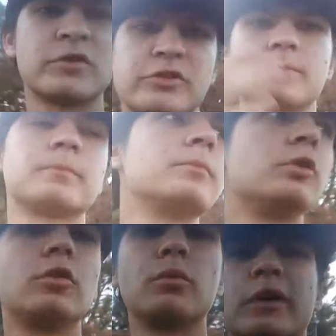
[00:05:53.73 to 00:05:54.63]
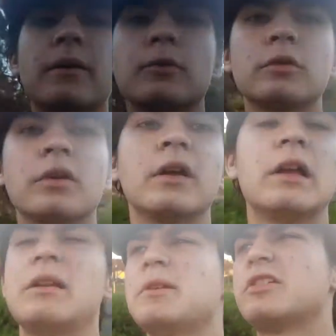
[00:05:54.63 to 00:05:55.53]
just doing whatever,
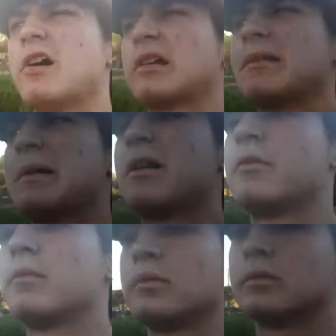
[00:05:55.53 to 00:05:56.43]
and then me talking about